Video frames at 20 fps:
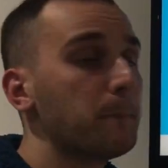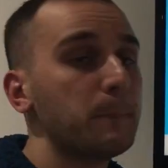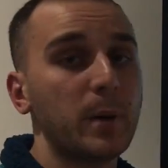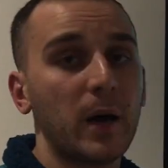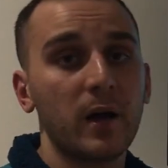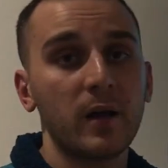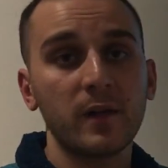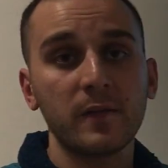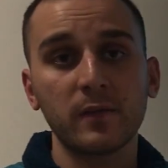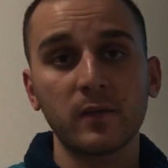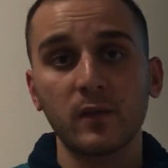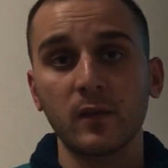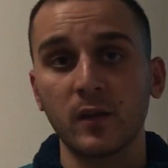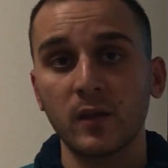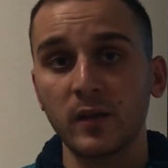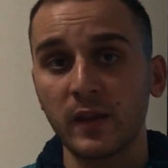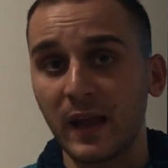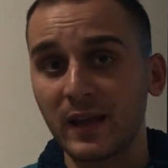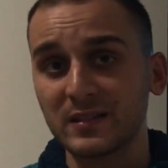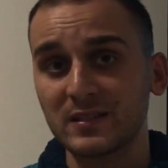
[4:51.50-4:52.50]
But
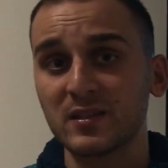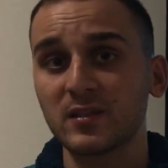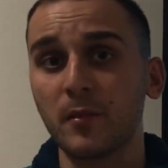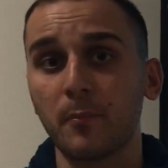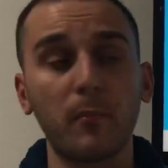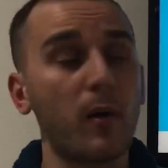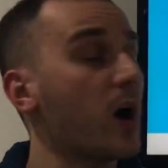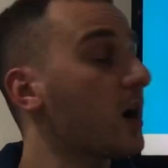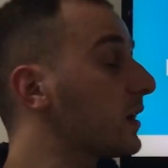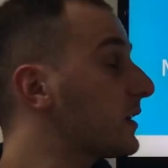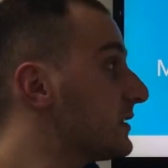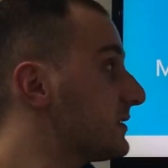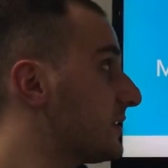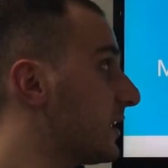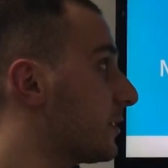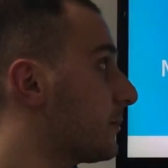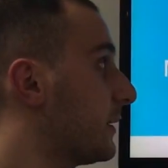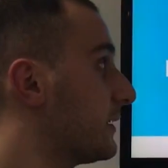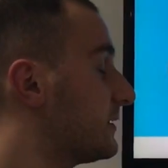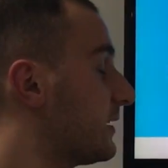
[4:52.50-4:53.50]
next in the market
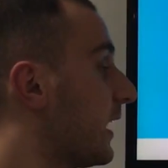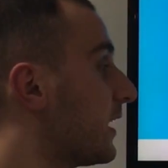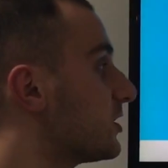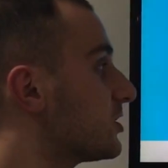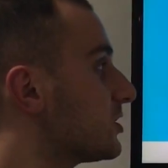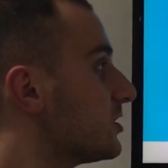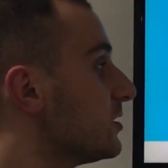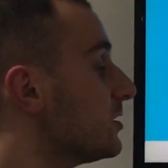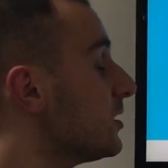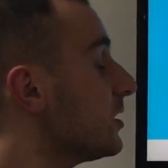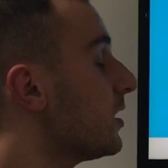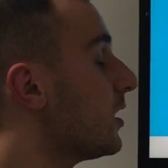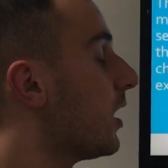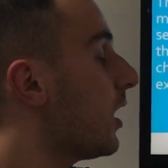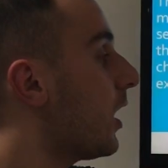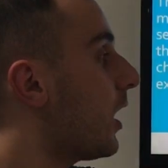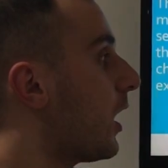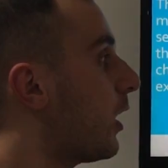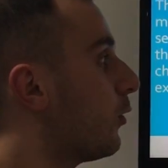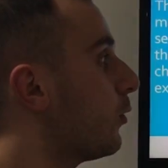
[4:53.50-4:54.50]
segmentation,
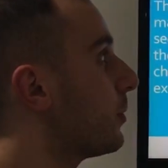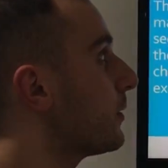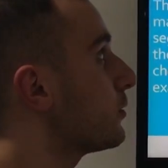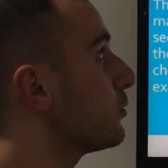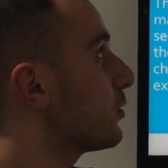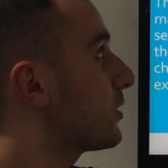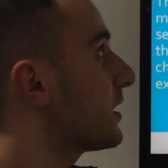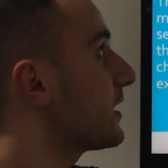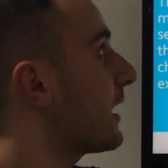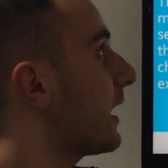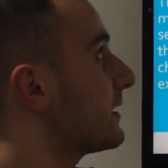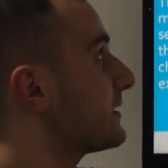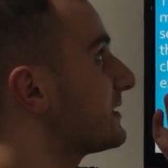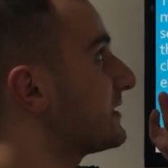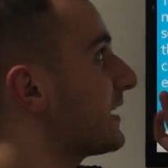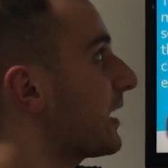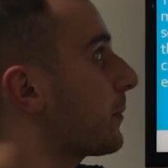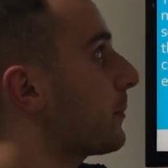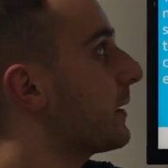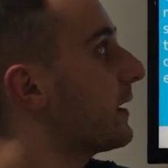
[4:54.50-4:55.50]
I will be looking at
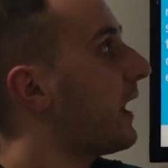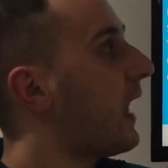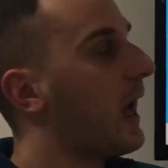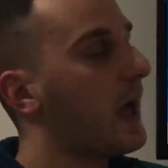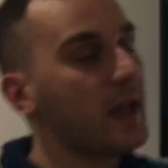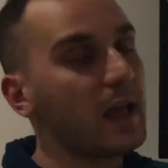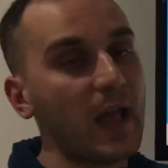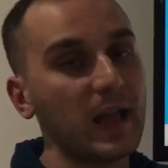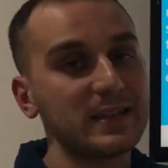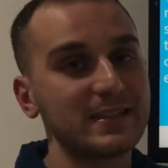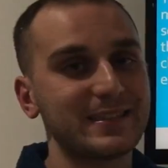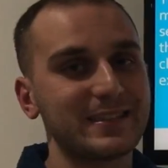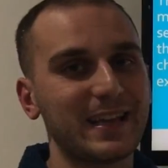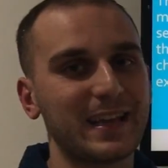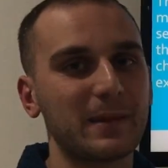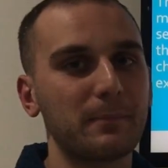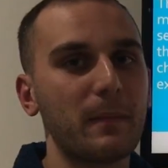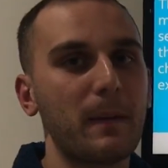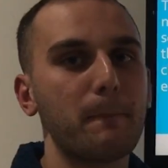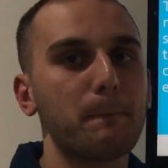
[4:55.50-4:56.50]
segment A and
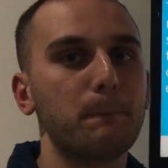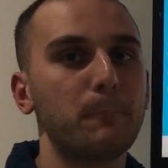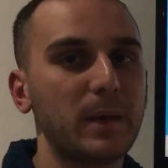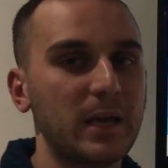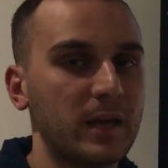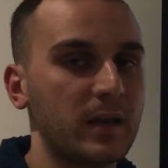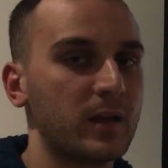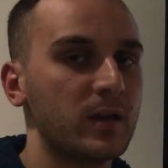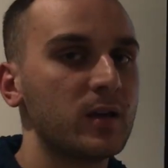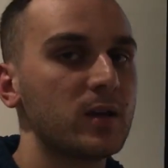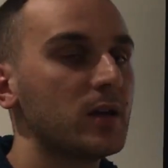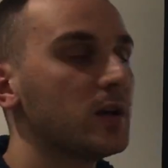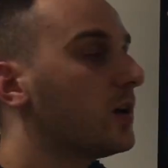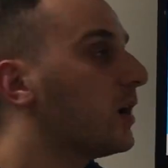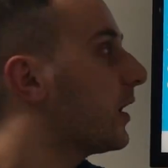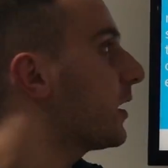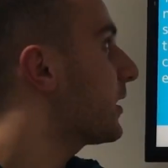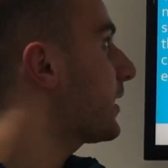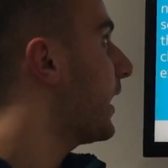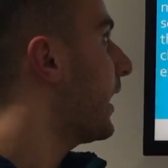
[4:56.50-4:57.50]
segment B.
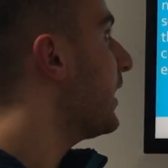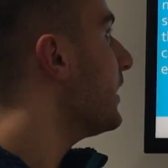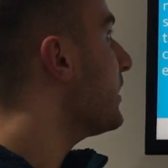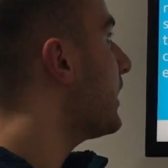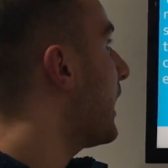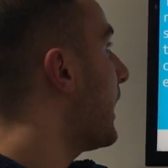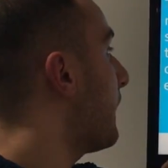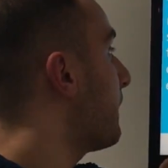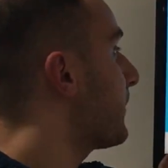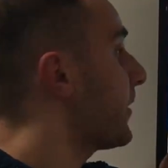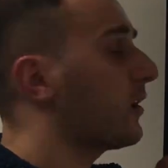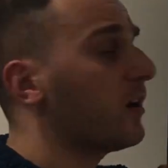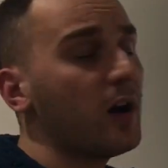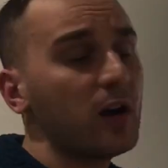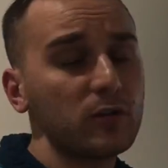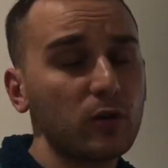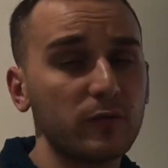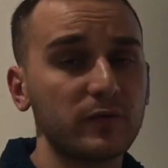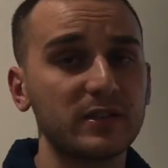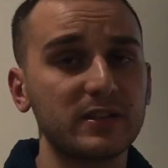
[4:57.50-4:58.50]
Okay, there
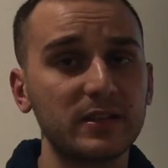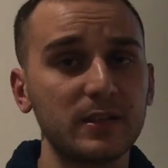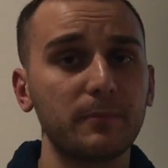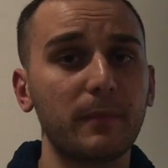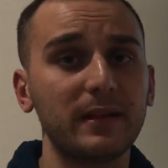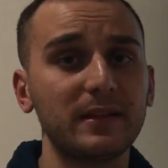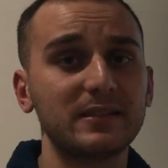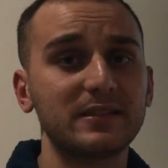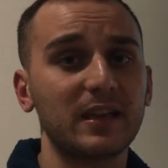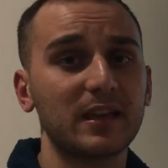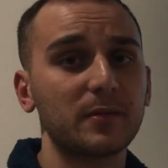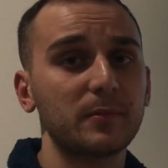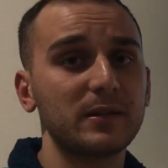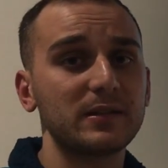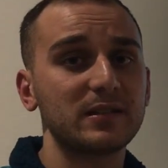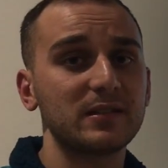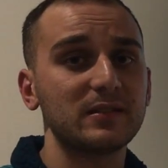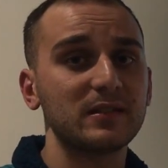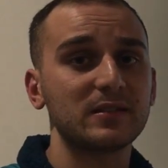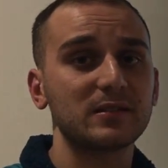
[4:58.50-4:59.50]
are obviously many
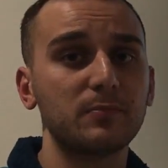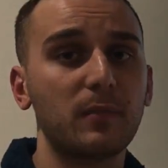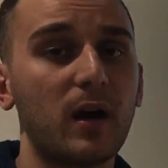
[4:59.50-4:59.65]
segments in this